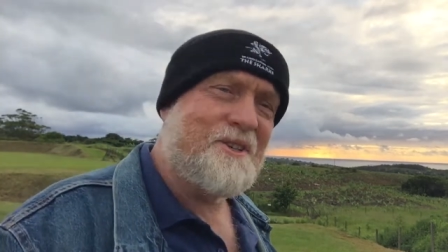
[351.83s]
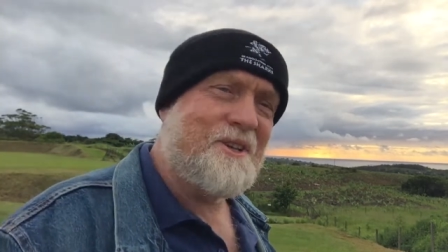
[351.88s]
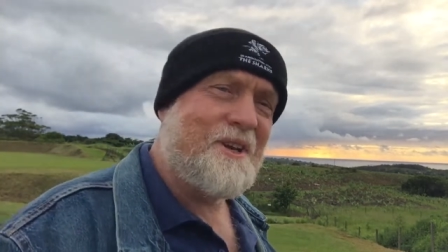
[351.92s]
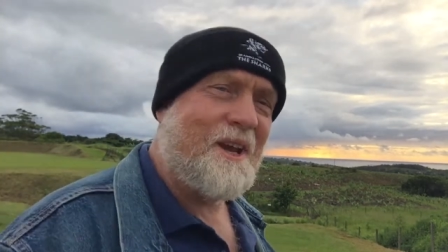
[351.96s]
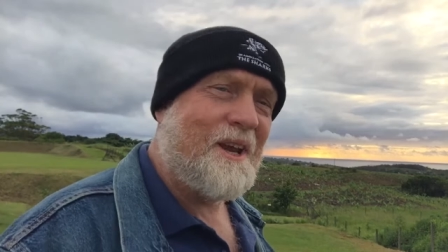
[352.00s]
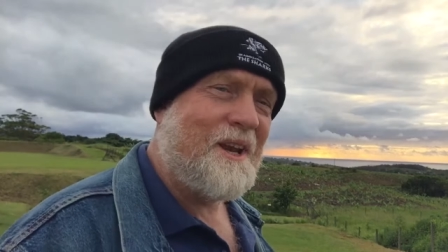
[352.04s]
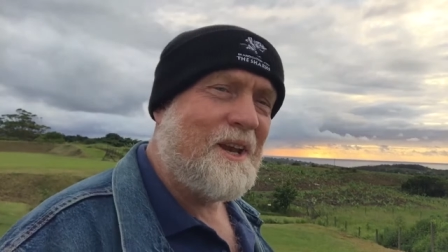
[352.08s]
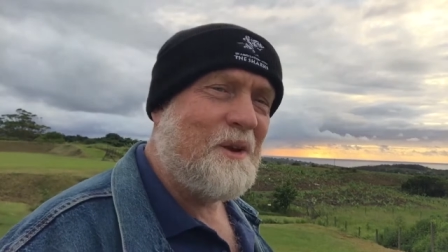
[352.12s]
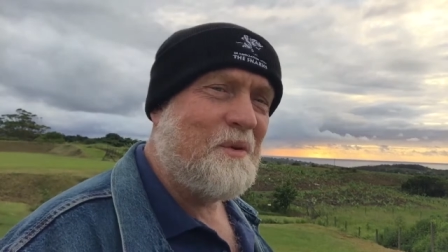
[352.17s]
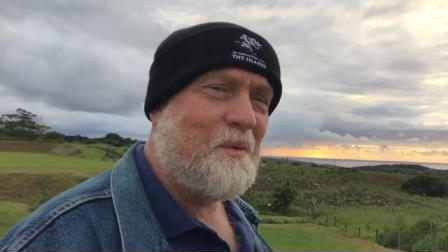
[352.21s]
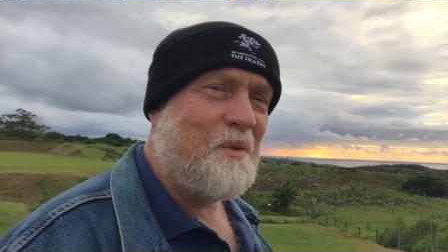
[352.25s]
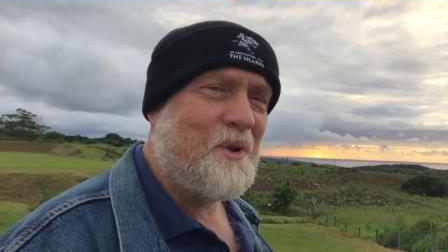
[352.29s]

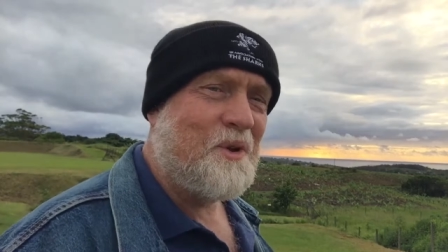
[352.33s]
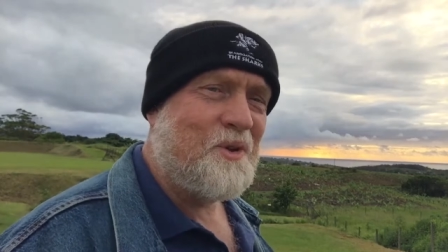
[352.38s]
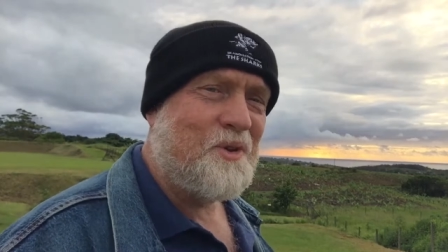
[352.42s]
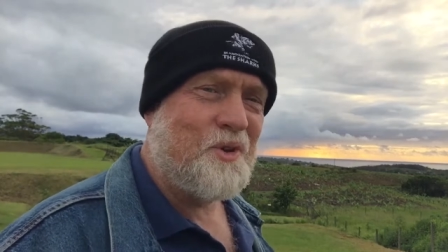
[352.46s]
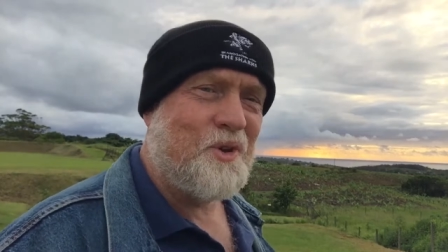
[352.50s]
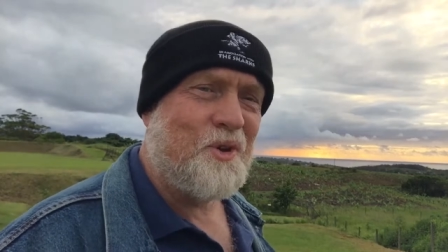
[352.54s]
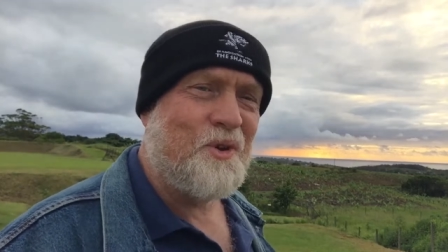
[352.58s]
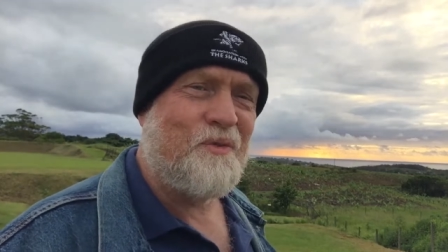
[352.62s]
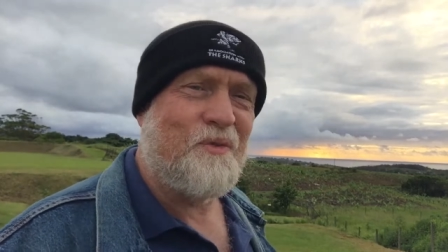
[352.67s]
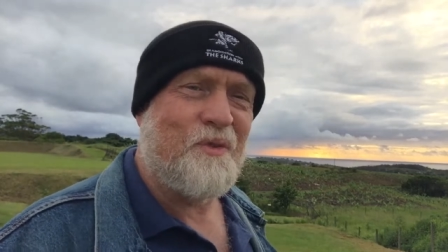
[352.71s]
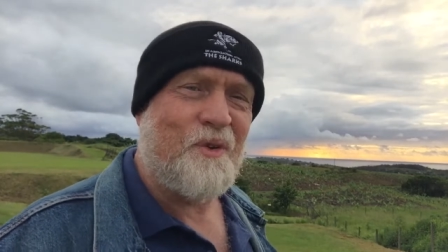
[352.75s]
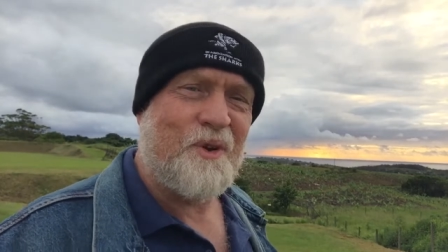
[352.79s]
said he would
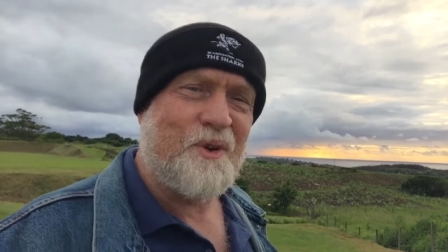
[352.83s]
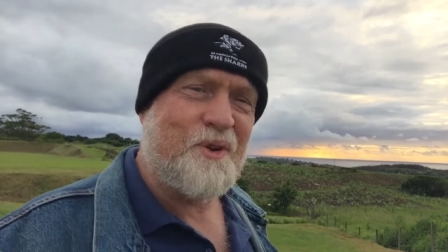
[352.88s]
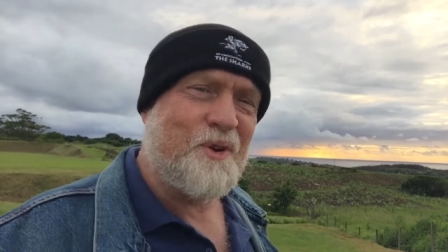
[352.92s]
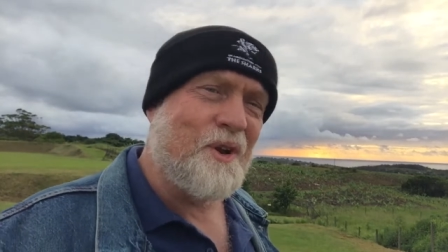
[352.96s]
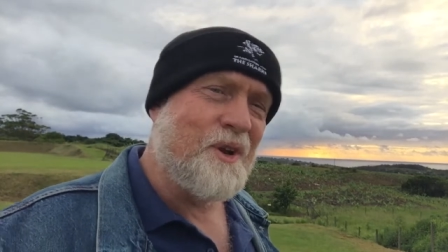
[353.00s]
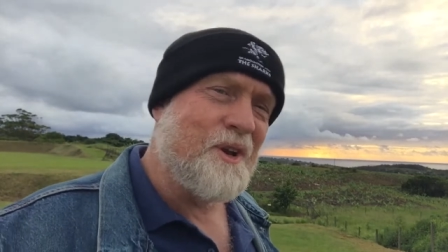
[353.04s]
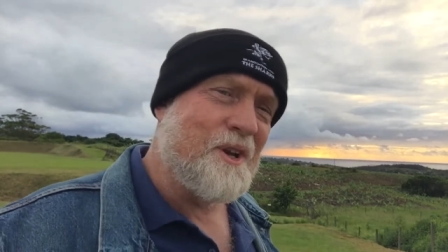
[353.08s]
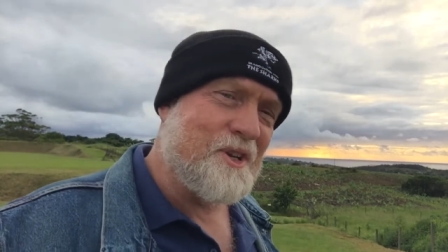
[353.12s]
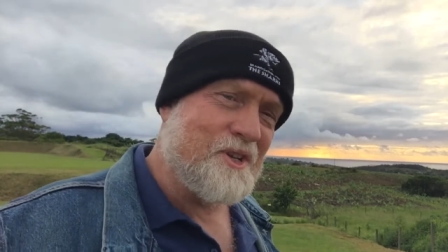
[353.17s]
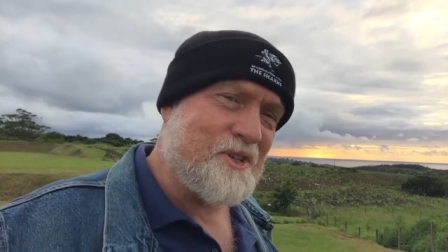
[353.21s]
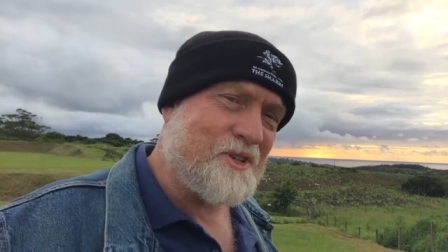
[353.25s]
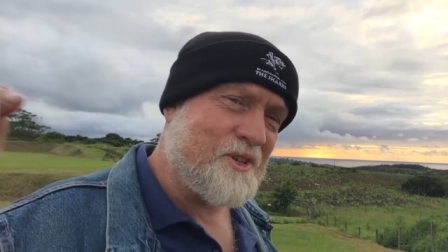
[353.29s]
do, for
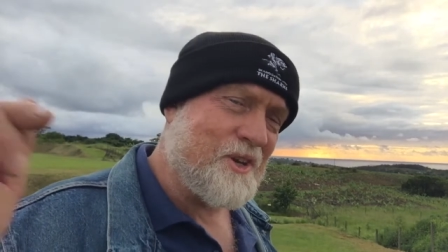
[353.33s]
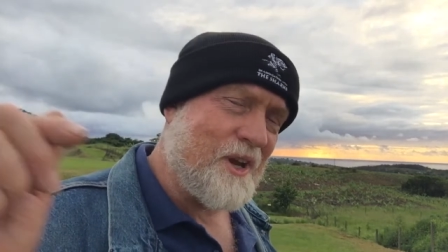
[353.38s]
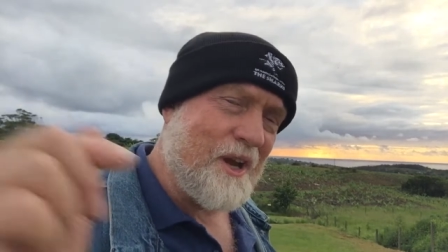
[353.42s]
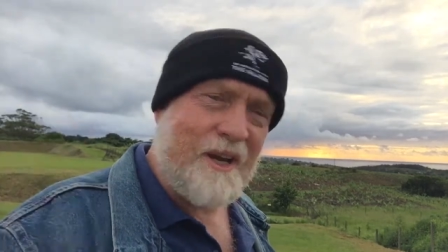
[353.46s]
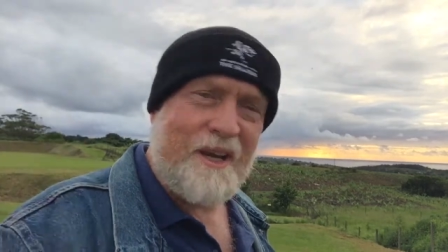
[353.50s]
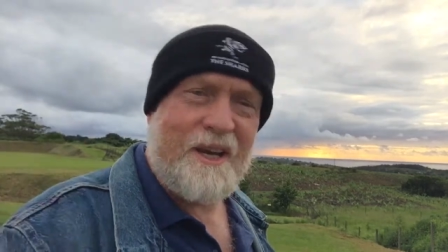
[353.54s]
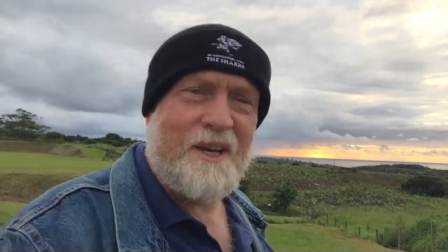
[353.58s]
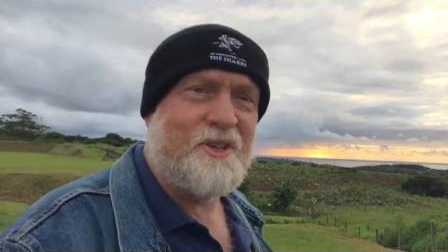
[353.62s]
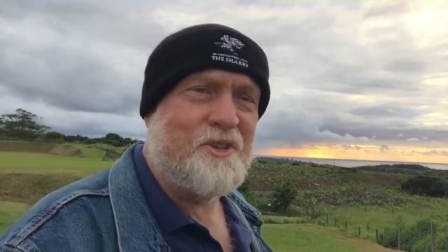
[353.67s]
goodness sake,